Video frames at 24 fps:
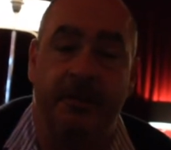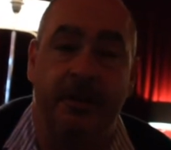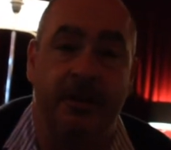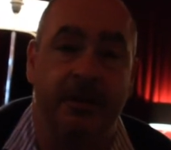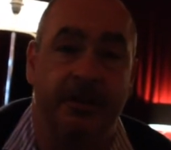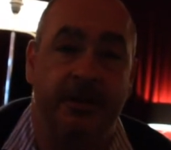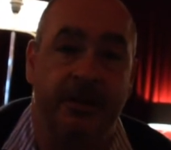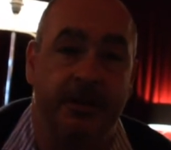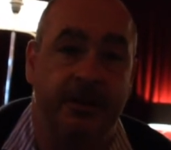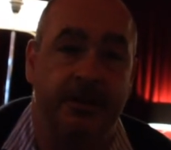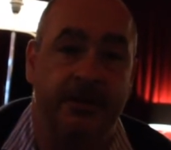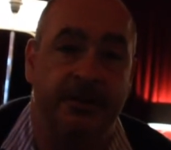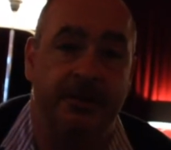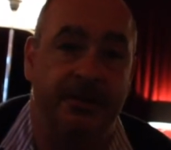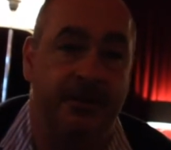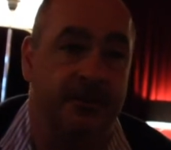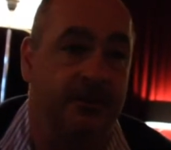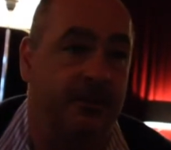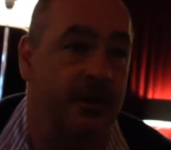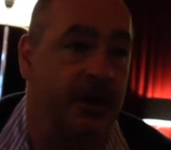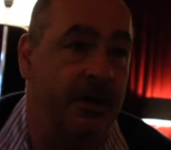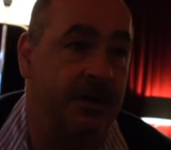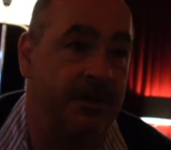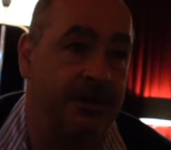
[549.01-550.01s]
millions
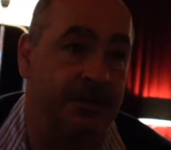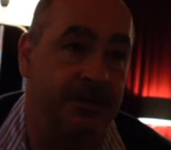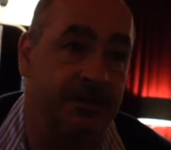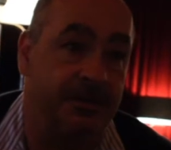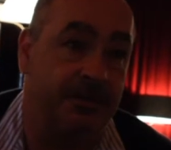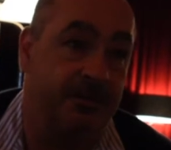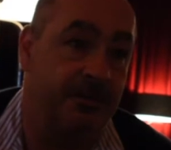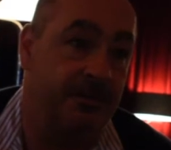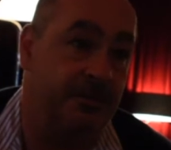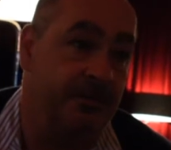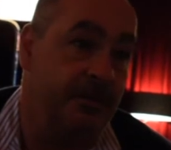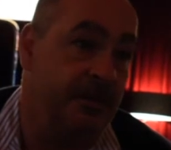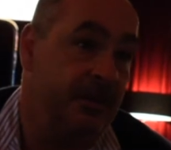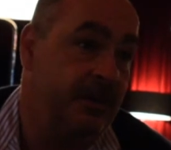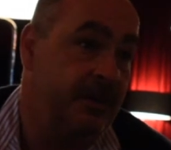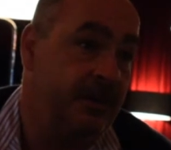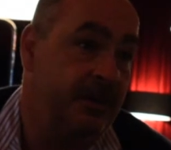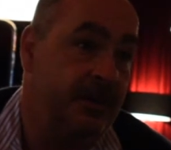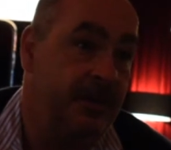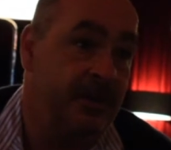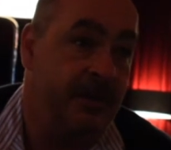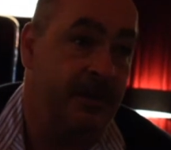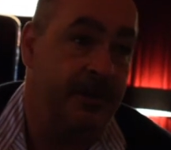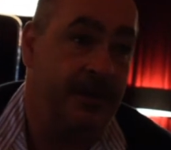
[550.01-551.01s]
and watches
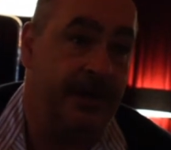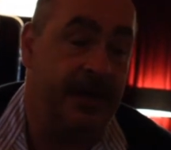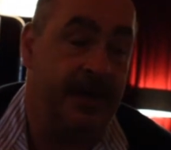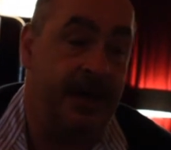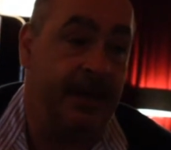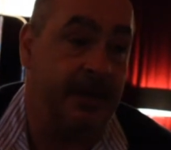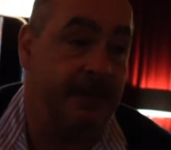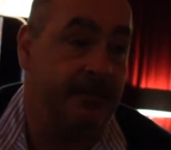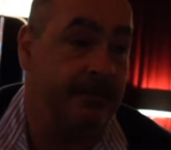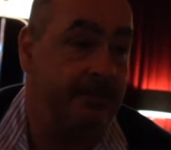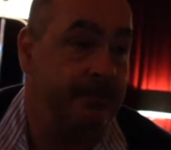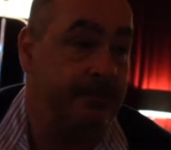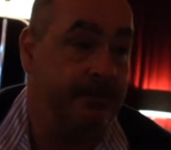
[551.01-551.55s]
that